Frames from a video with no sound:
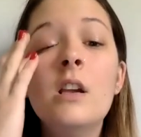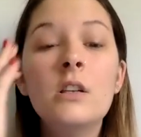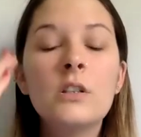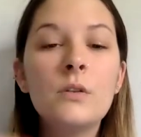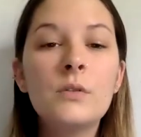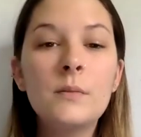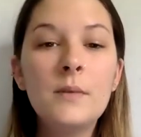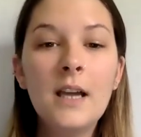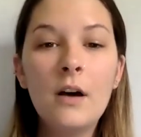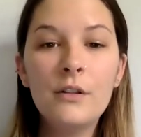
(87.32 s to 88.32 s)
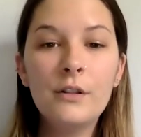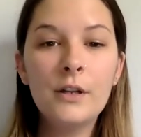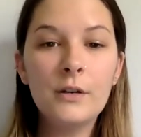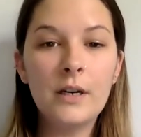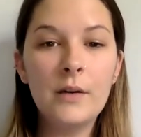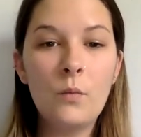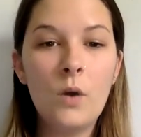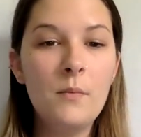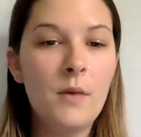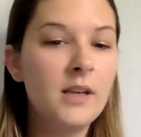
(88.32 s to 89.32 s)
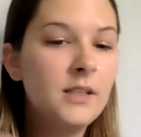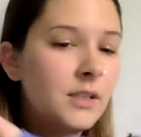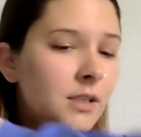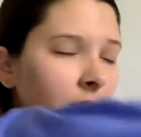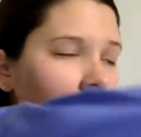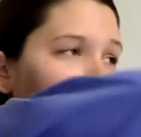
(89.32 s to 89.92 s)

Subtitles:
So to be health literate, one must